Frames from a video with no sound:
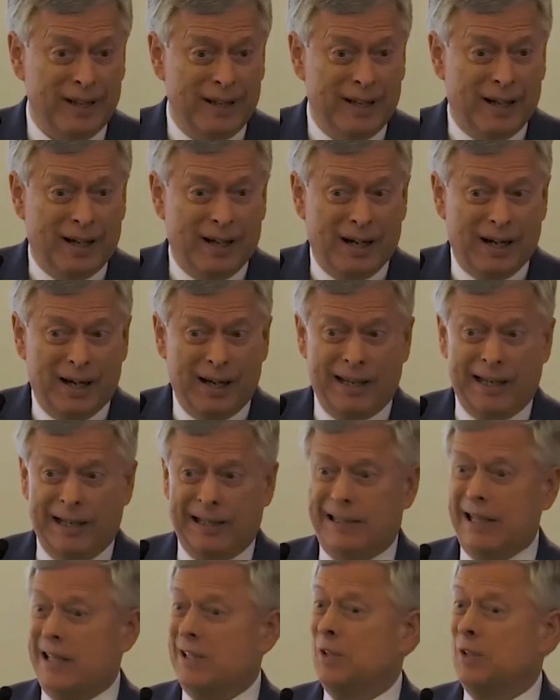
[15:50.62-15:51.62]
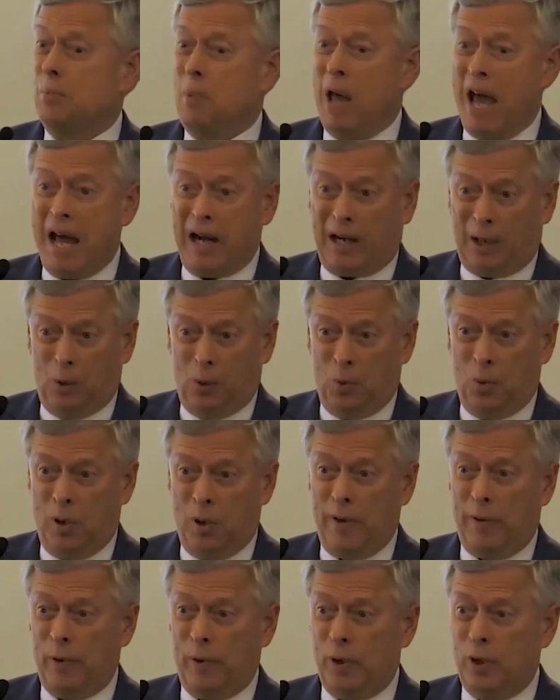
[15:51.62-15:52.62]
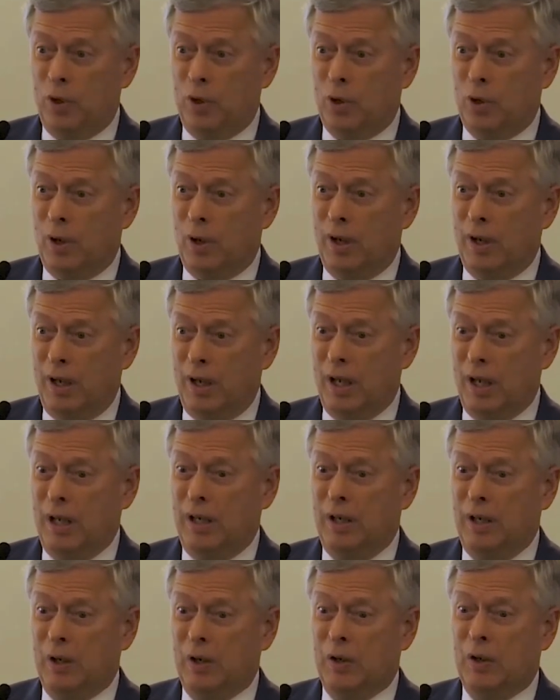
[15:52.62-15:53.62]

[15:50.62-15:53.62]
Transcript: It doesn't matter whether you're in